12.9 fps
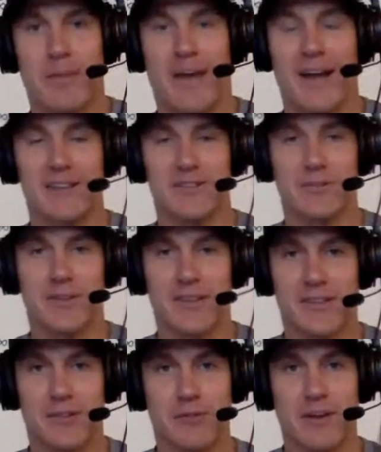back so
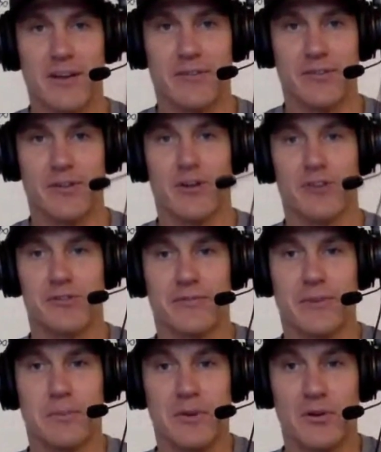that they're ready for the hard
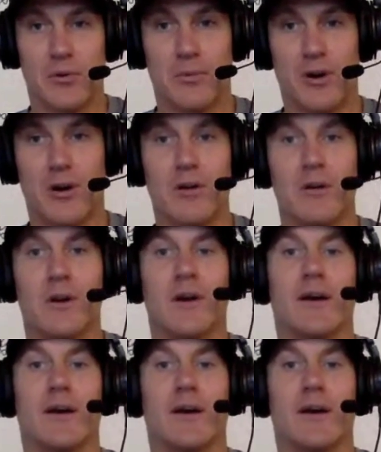driven middle ball.